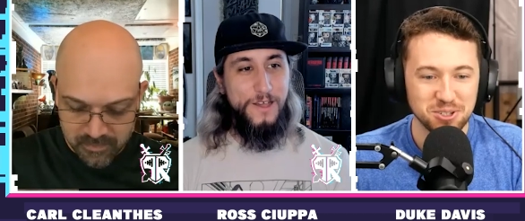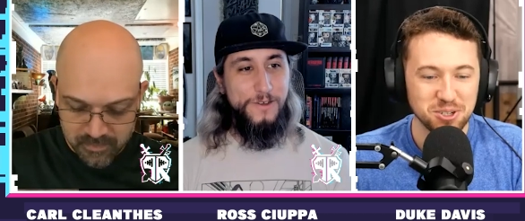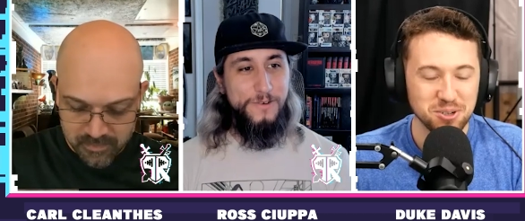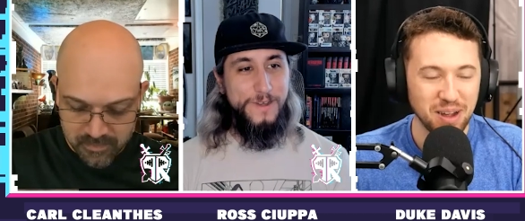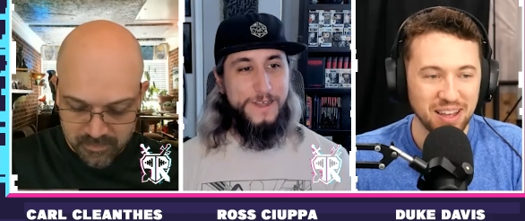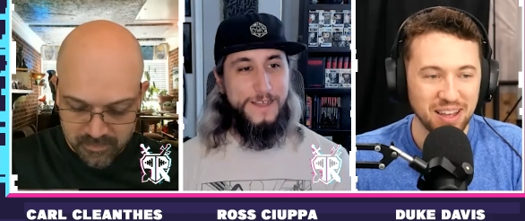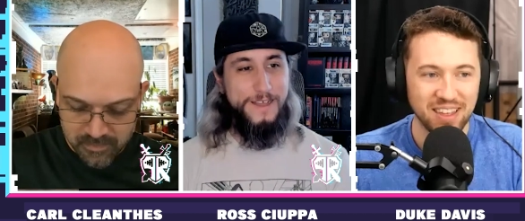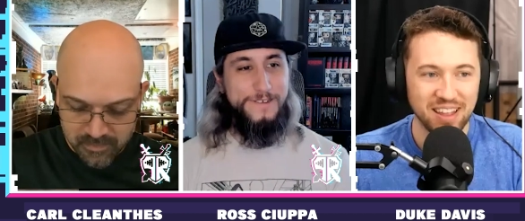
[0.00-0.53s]
Speaker 1: Oh, wow.
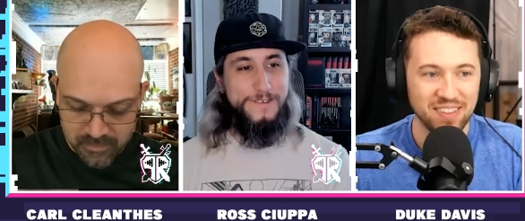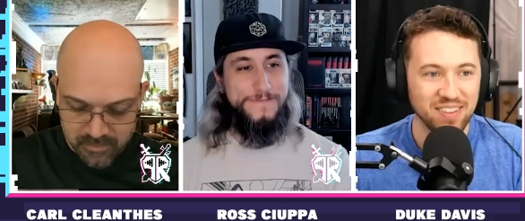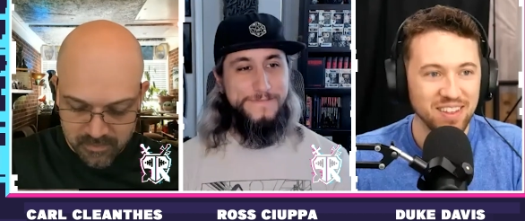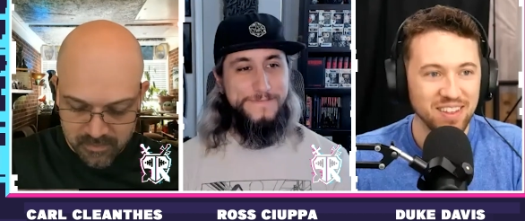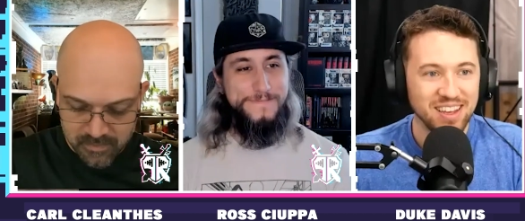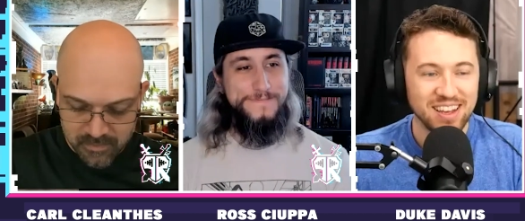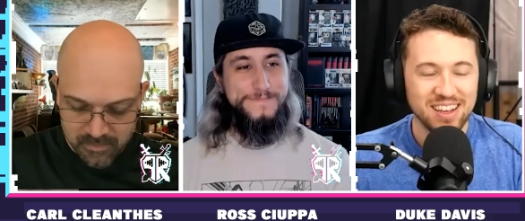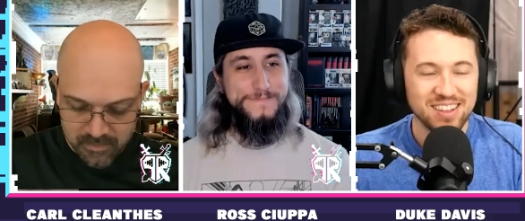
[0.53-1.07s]
And then
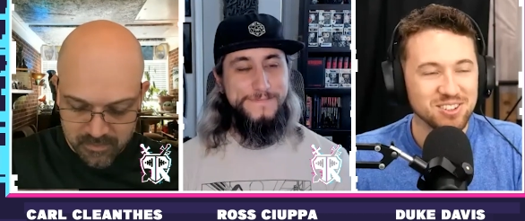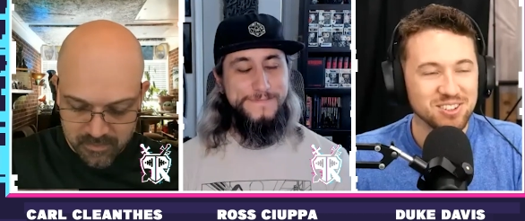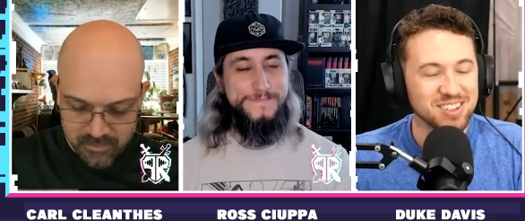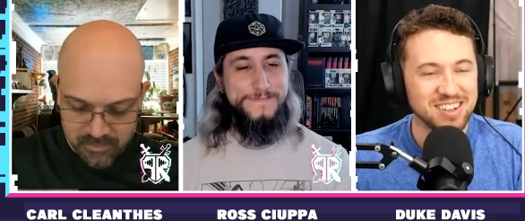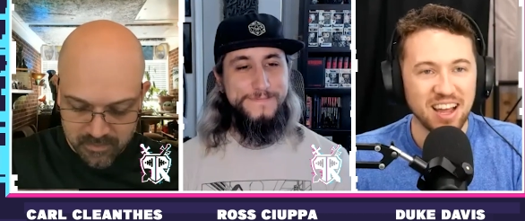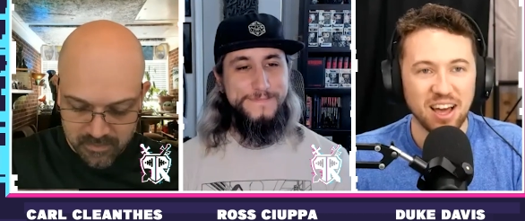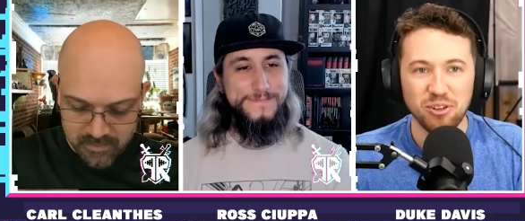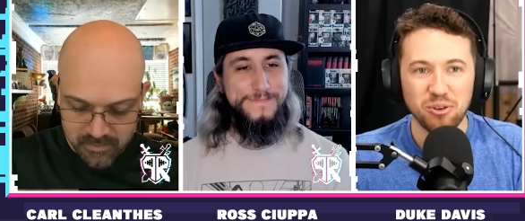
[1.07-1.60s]
there's
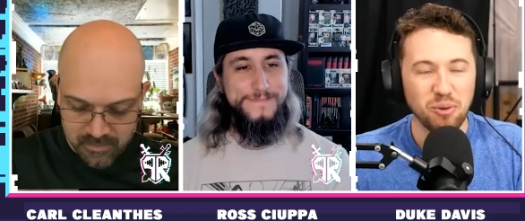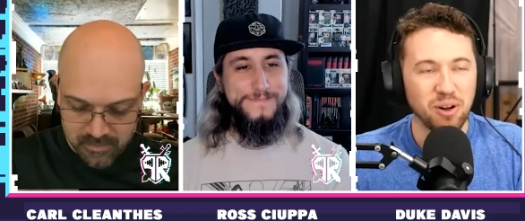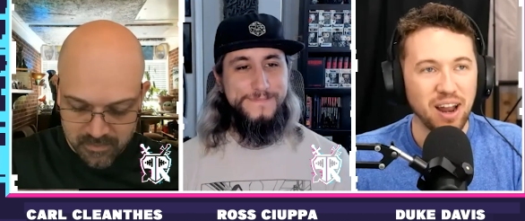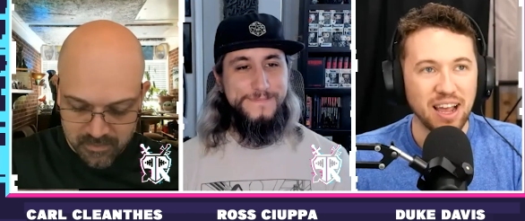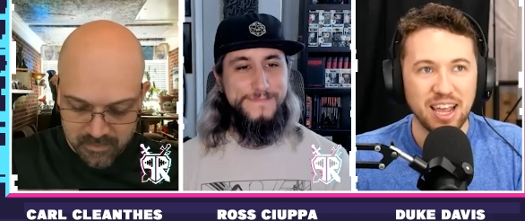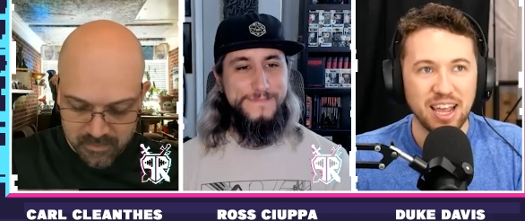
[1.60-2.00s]
another one, I can't